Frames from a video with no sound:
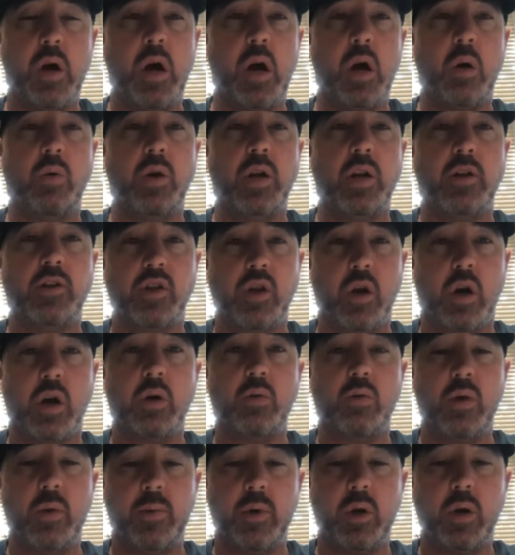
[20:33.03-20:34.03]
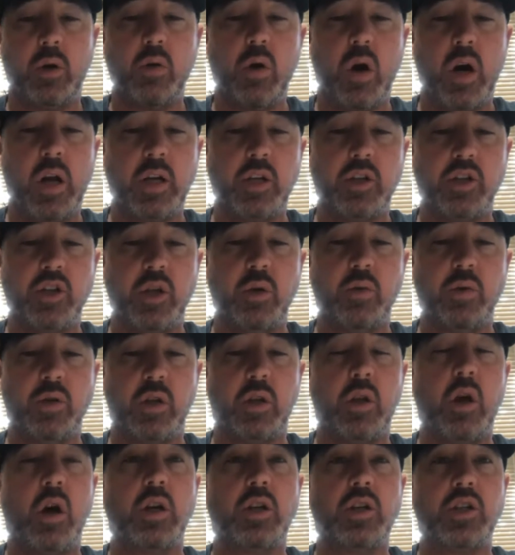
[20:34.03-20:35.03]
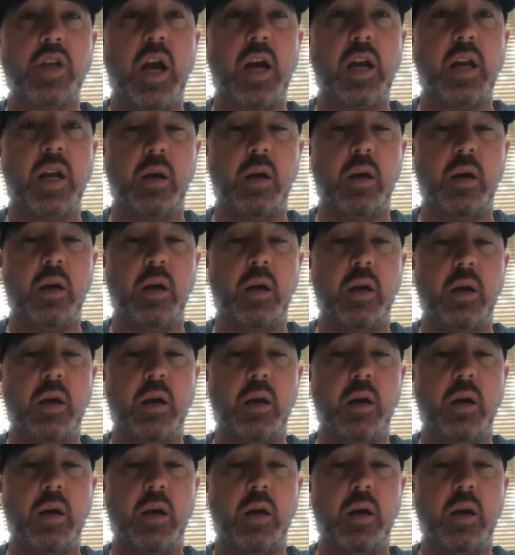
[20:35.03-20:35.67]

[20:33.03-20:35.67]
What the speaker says: When he started Ripp Aquatics, she was alongside him.